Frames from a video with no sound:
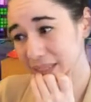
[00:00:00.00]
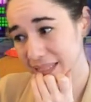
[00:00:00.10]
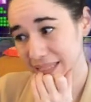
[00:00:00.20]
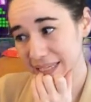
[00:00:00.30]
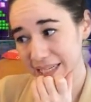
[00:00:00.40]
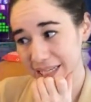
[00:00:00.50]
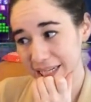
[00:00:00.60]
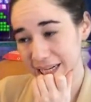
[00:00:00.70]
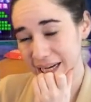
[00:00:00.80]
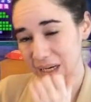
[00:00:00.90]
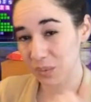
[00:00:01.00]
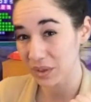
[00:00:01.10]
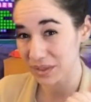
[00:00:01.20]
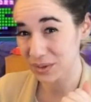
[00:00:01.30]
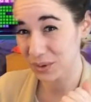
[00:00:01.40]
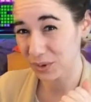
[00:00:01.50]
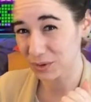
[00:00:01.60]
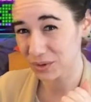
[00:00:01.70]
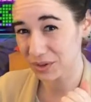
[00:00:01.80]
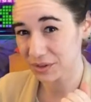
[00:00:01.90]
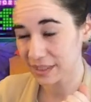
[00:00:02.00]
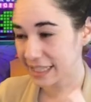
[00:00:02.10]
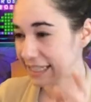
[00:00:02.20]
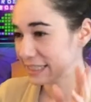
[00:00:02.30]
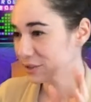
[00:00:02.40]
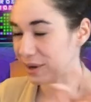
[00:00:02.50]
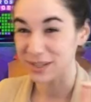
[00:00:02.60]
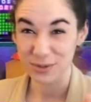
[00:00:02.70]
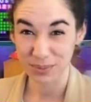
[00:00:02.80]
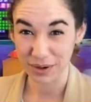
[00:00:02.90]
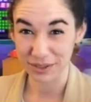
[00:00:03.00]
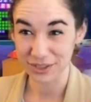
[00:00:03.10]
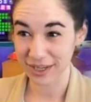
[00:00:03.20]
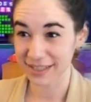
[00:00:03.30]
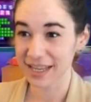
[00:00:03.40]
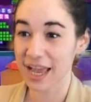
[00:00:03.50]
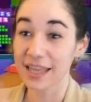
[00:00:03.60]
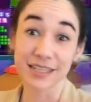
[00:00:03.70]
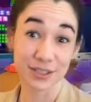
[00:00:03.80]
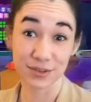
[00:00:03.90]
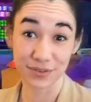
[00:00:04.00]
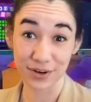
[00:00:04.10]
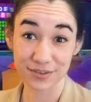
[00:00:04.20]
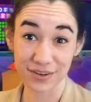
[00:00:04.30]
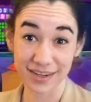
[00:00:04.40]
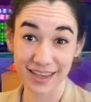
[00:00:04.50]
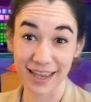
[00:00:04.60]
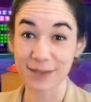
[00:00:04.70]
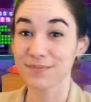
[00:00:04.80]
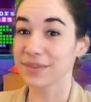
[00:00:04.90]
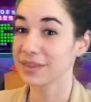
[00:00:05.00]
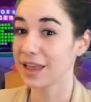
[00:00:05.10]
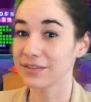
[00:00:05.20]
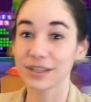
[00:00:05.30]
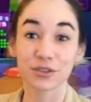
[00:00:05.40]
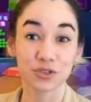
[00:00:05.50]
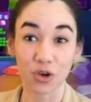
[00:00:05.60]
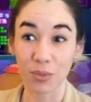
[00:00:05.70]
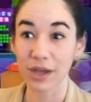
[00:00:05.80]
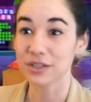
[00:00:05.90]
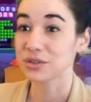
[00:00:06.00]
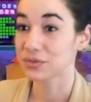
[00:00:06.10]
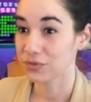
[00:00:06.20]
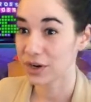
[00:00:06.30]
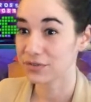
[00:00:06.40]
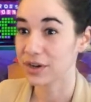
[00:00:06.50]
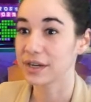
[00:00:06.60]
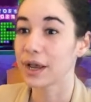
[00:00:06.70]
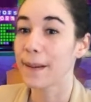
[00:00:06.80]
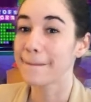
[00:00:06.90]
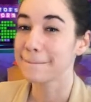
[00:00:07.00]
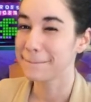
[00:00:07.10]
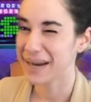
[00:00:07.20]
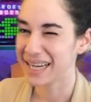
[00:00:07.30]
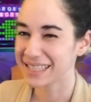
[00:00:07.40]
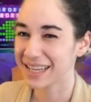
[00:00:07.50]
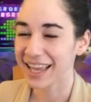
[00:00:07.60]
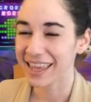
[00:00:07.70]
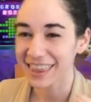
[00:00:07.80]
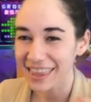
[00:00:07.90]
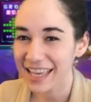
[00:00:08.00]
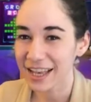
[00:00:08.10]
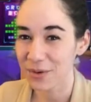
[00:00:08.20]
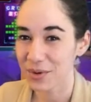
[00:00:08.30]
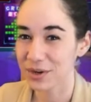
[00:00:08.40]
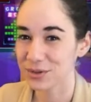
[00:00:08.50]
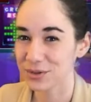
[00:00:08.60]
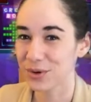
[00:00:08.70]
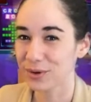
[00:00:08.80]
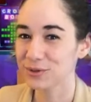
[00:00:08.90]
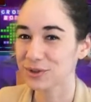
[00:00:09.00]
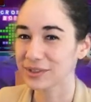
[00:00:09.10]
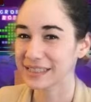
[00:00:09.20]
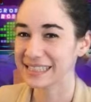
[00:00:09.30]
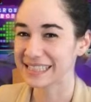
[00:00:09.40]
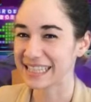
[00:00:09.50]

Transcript: think I want to do Gold Troll, so I do apologize. This is a very fun game. Love it so much. Very fun. But I think I want to do Gold Troll instead